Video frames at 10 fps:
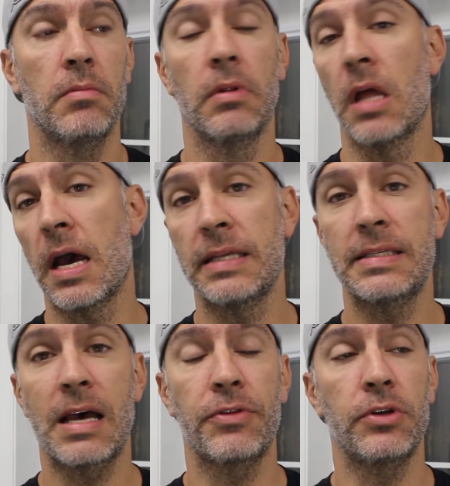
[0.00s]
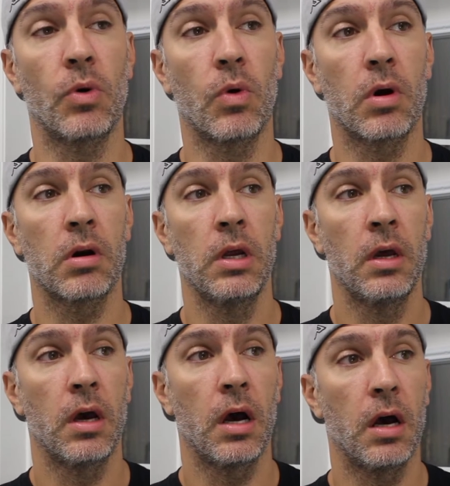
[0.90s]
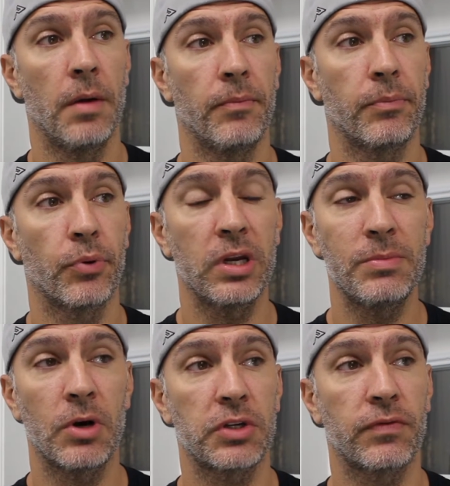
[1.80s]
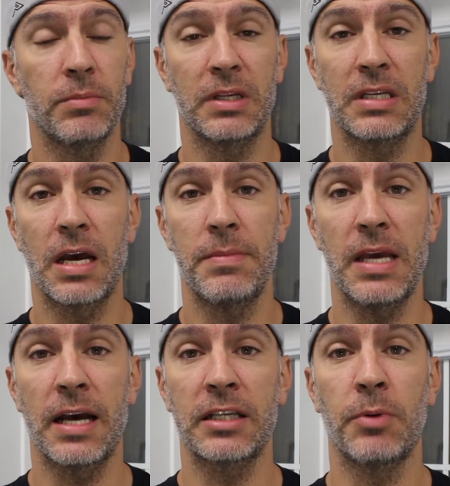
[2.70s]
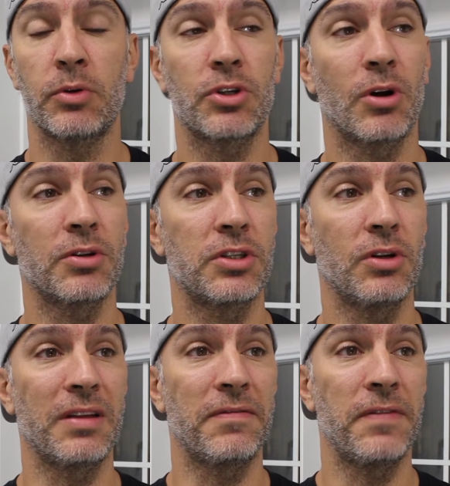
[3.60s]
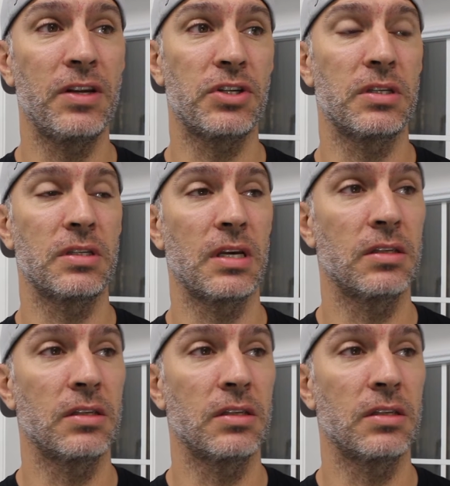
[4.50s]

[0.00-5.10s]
Lines out the door pretty much from the time the expo starts till it finishes.